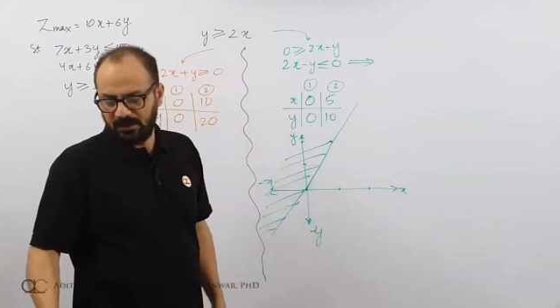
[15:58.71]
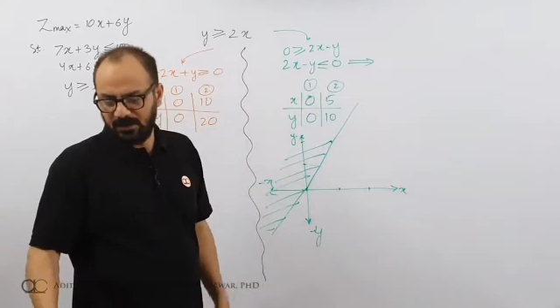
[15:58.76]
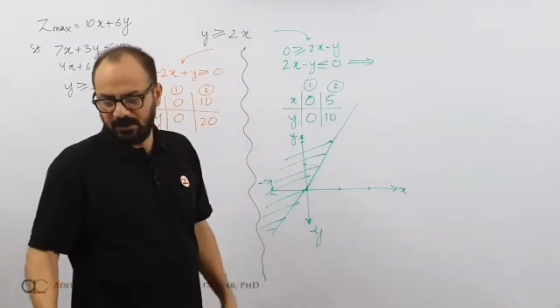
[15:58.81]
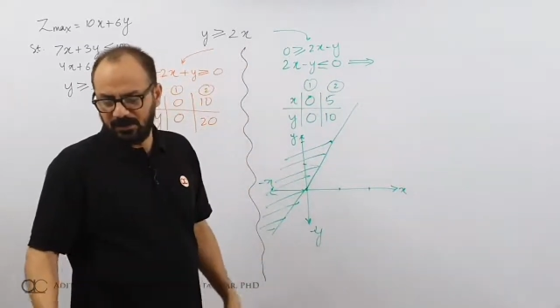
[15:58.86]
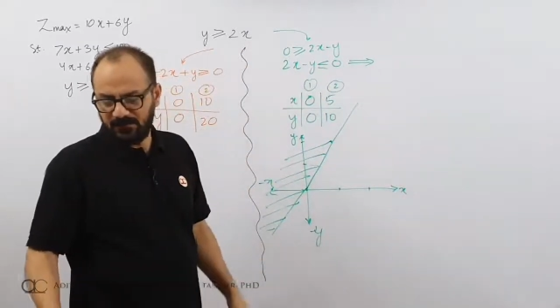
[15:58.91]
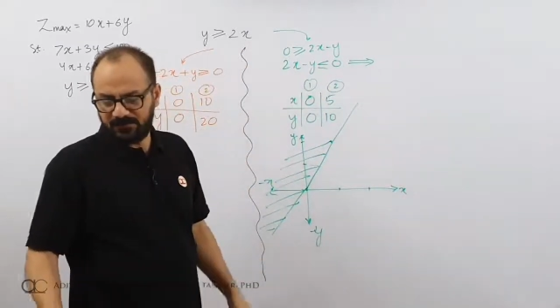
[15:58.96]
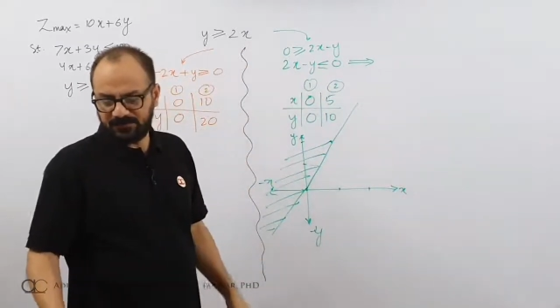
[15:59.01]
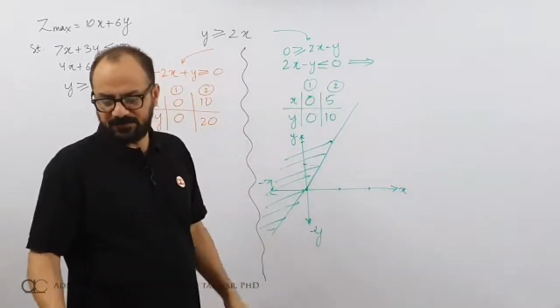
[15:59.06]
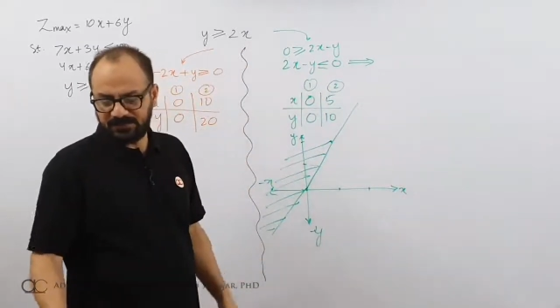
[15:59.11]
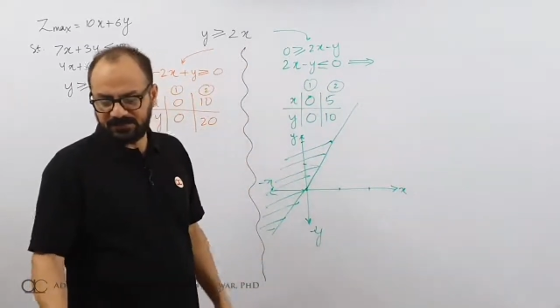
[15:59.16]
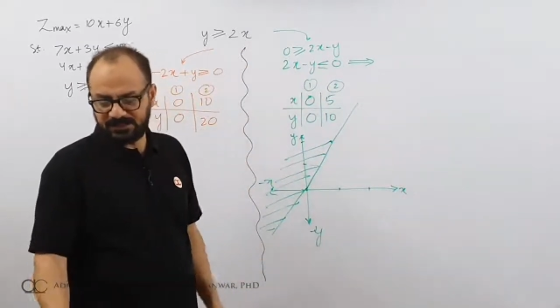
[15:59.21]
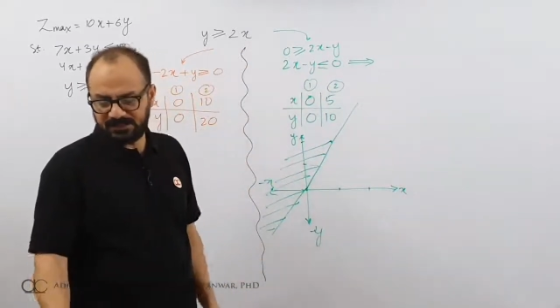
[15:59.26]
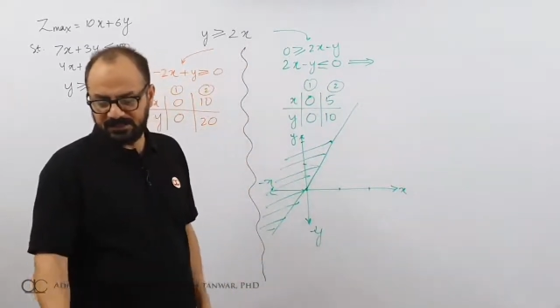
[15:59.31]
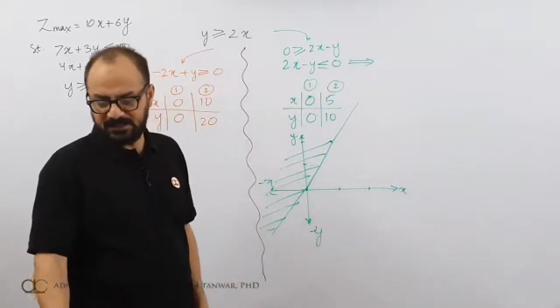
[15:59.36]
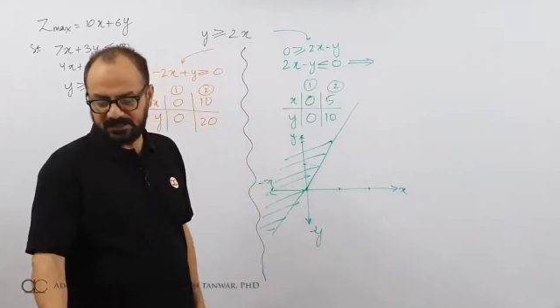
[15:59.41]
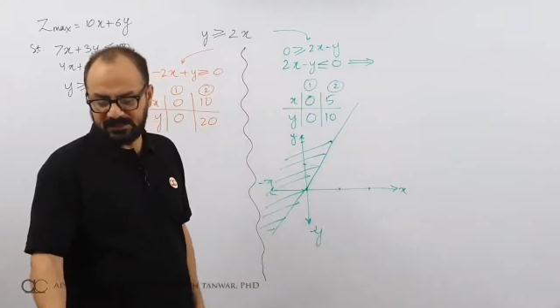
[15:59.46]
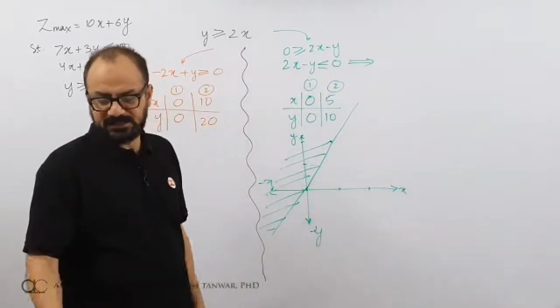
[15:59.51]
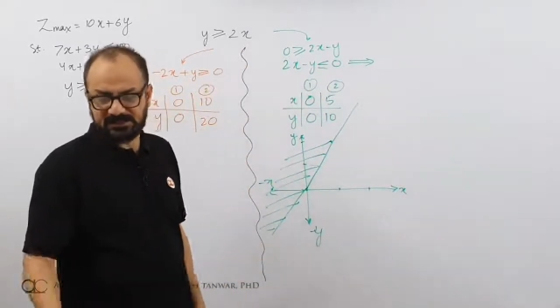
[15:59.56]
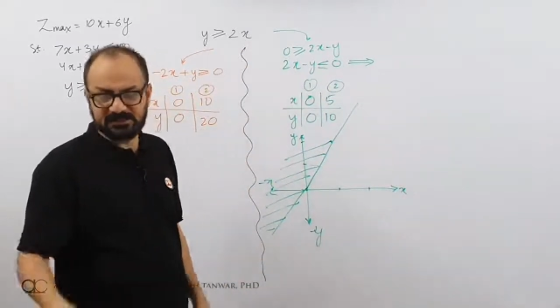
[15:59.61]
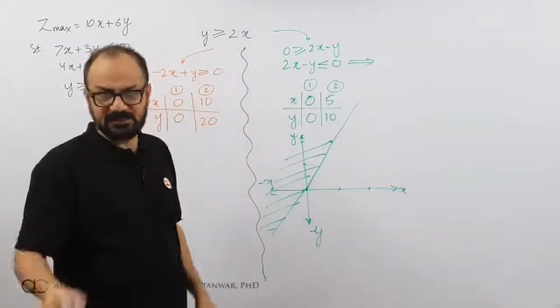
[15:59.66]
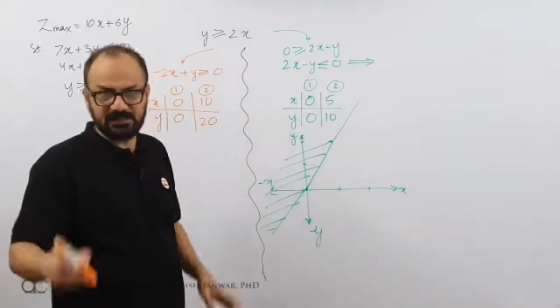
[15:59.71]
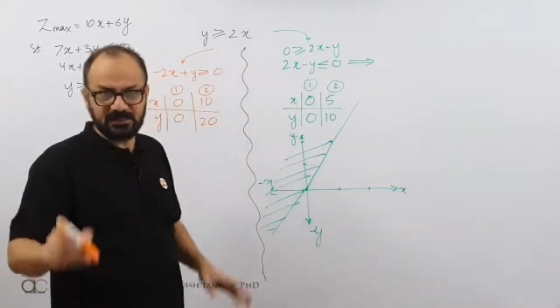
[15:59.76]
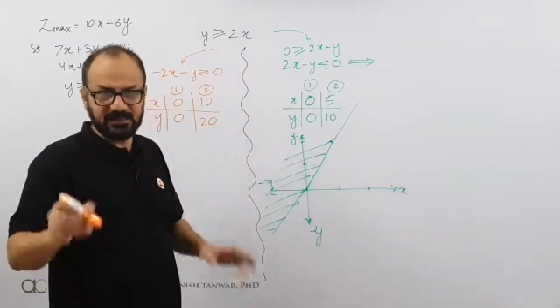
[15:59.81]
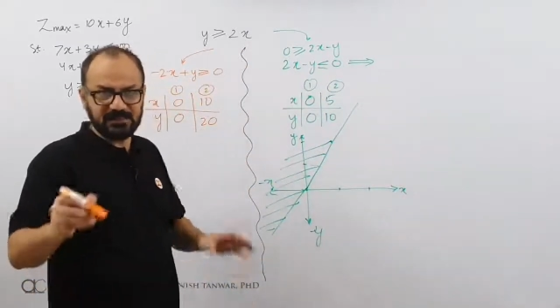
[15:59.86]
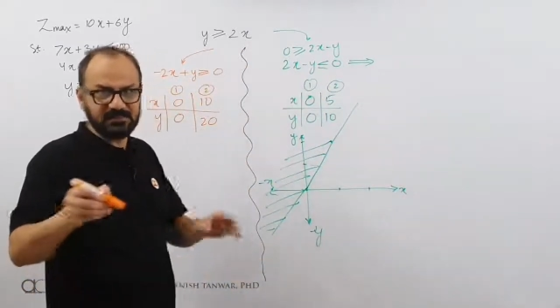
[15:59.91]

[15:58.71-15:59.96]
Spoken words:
if still there